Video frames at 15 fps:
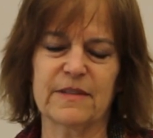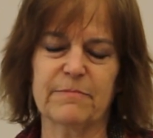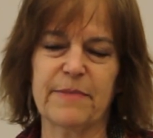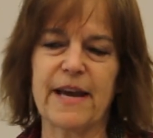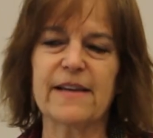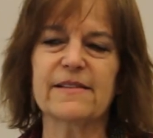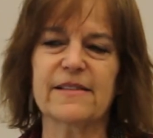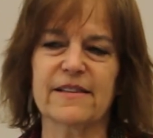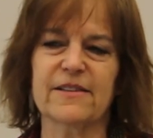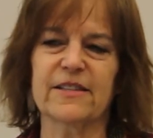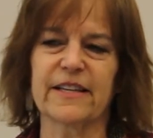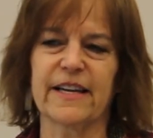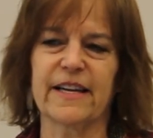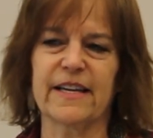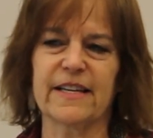
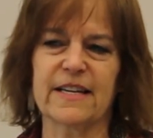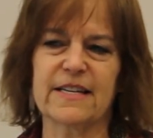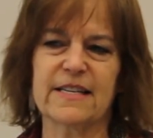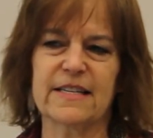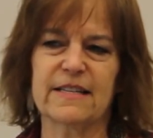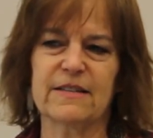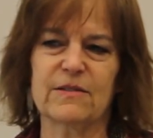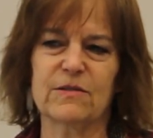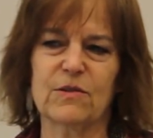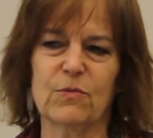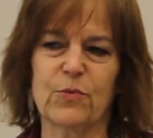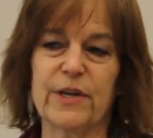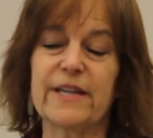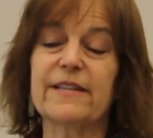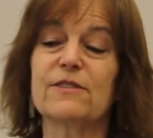basically,
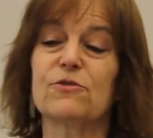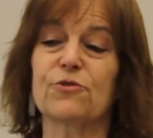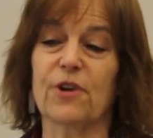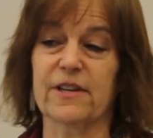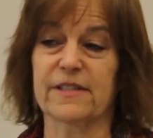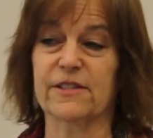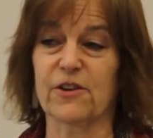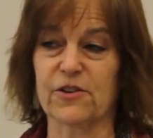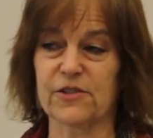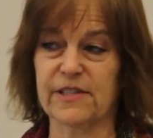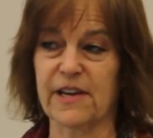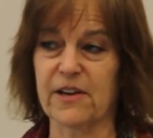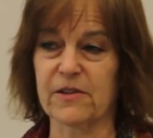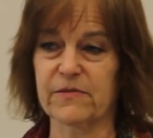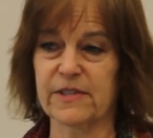we didn't trust
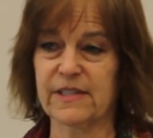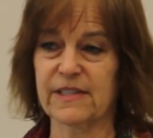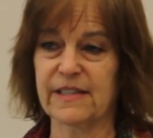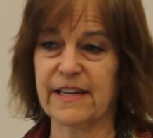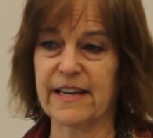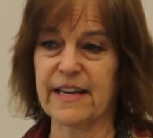ourselves.